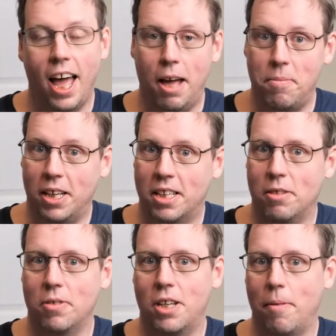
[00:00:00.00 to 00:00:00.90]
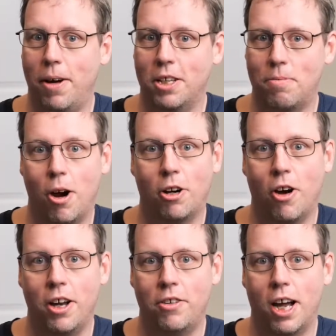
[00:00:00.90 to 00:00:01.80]
And because it was done by a smart
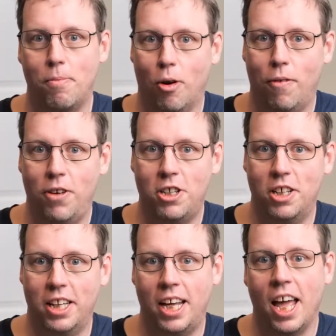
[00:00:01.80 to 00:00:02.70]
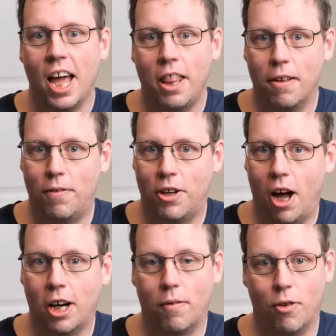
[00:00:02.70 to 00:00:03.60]
contract more efficiently, the
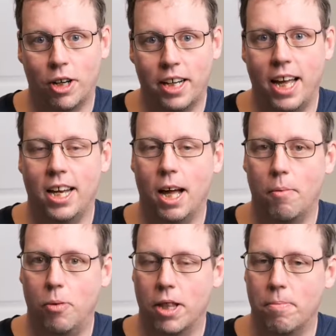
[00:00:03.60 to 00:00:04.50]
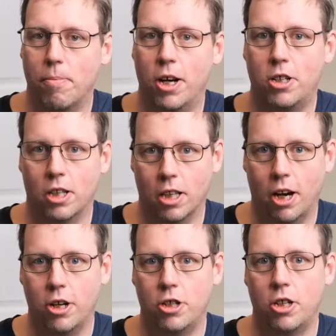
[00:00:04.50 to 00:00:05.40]
photographer could end up with a much
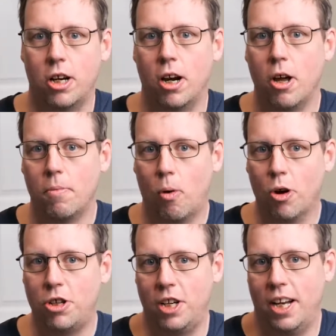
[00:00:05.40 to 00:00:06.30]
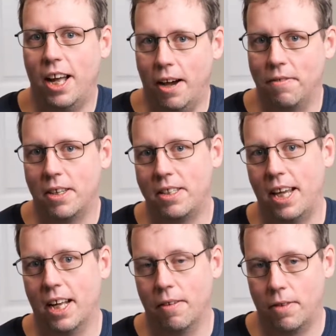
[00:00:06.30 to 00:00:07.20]
larger portion of the
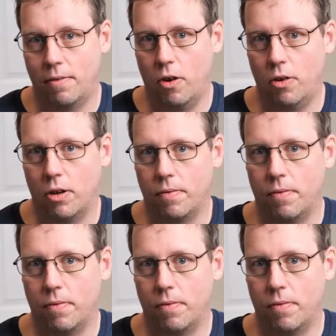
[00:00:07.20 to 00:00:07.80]
sale of the photo.